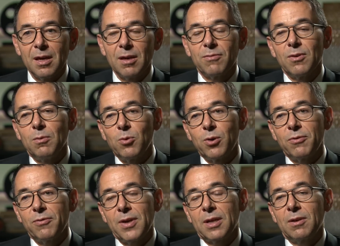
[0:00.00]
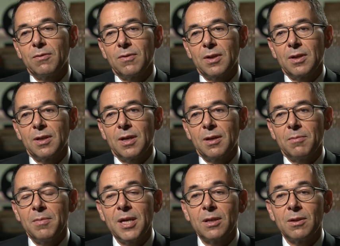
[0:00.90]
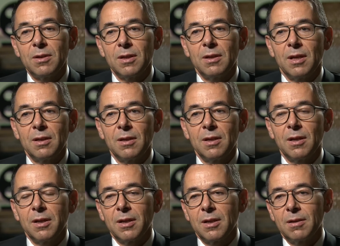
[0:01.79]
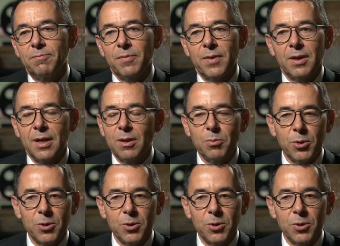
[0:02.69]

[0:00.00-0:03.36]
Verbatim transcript: if not more effective, than uh, men in, in killing another